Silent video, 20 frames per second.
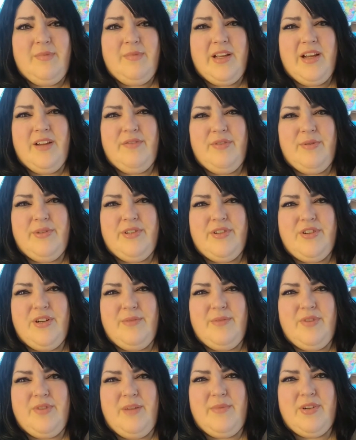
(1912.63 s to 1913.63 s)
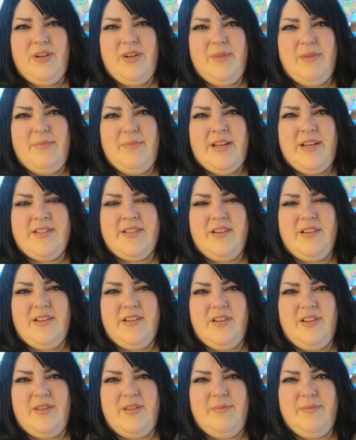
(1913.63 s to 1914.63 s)
Be careful with the term dom. A dominant man is
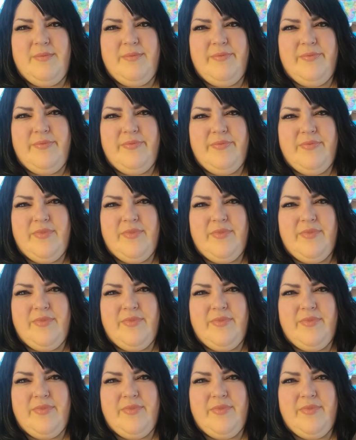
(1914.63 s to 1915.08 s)
not a dom.